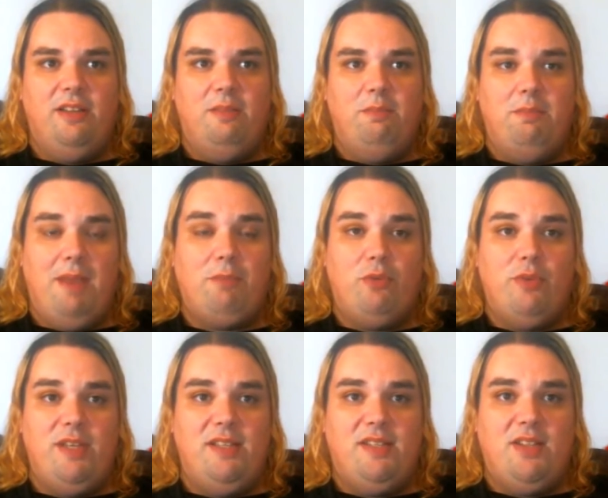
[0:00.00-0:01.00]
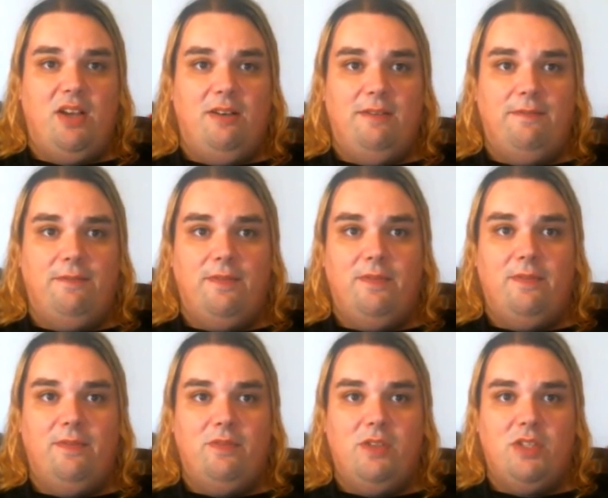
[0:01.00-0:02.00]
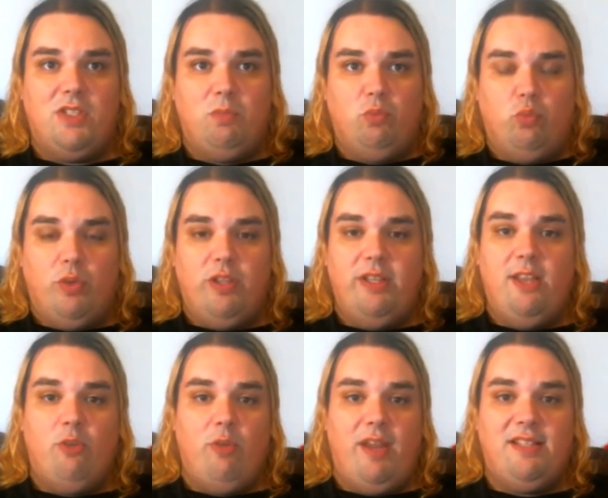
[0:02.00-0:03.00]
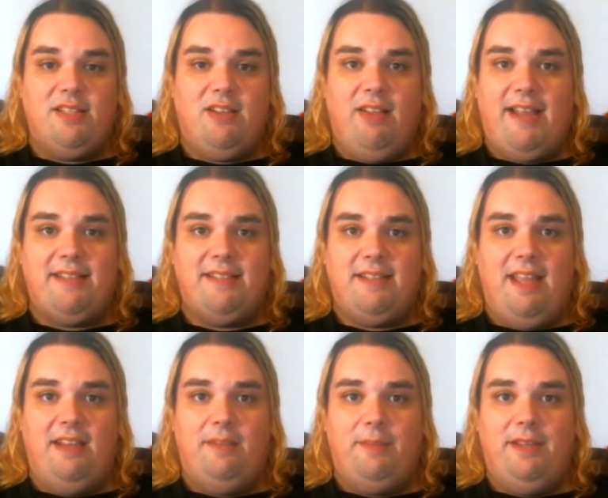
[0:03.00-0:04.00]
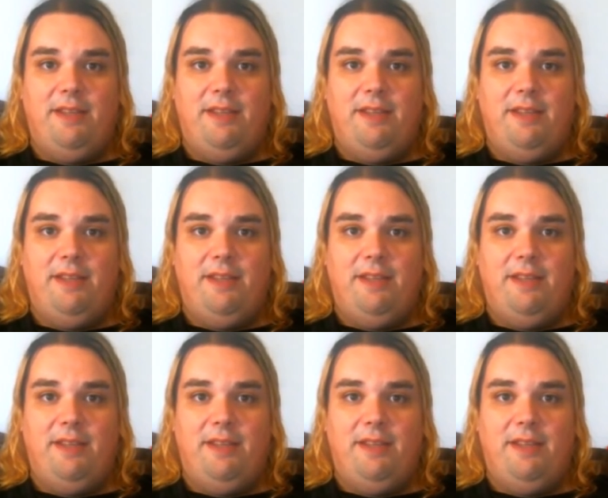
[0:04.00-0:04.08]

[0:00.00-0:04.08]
memories of some really great classic anime?